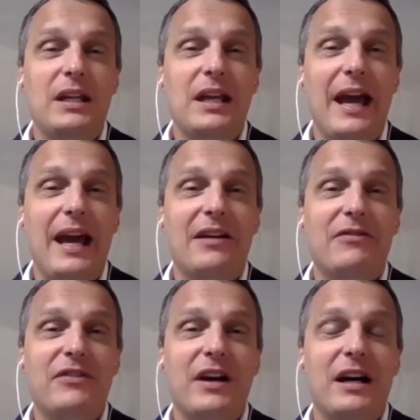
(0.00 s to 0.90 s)
have
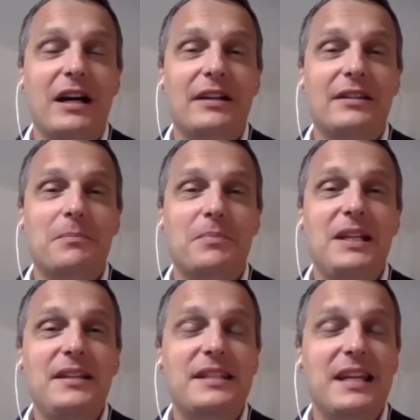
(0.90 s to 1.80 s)
the
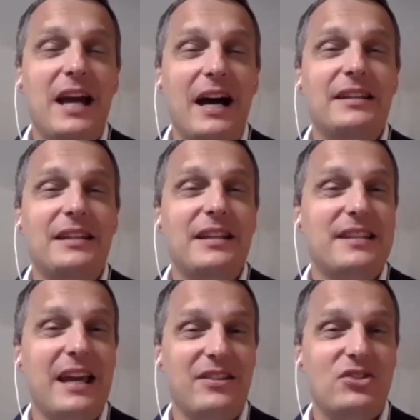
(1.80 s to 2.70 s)
PCI
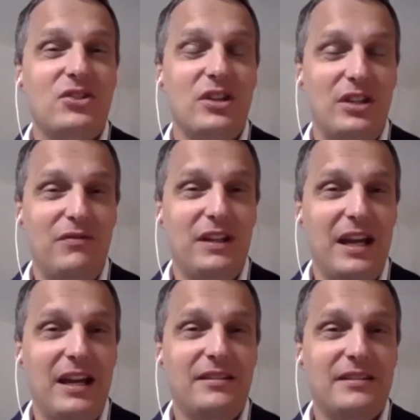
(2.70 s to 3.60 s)
DSS
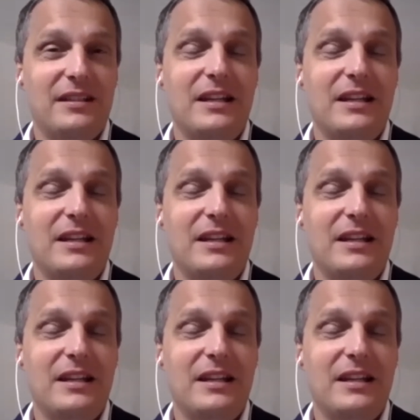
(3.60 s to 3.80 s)
certificate.